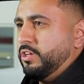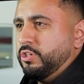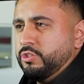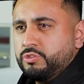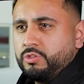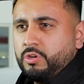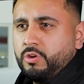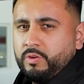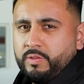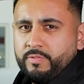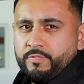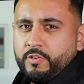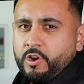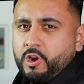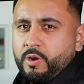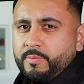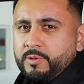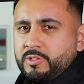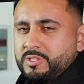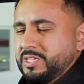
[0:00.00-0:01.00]
controlled
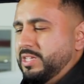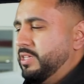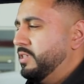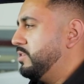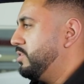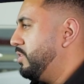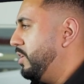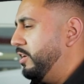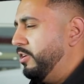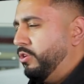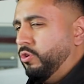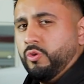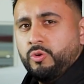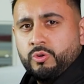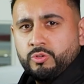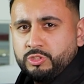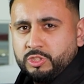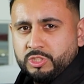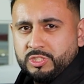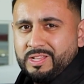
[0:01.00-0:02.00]
environments inside a
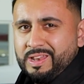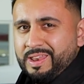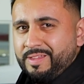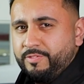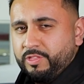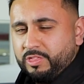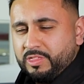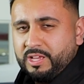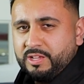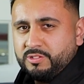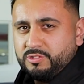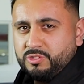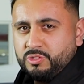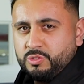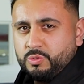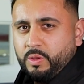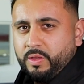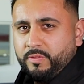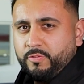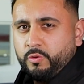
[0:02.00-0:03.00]
gorgeous
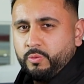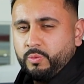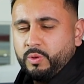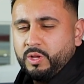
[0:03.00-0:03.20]
11,000 square foot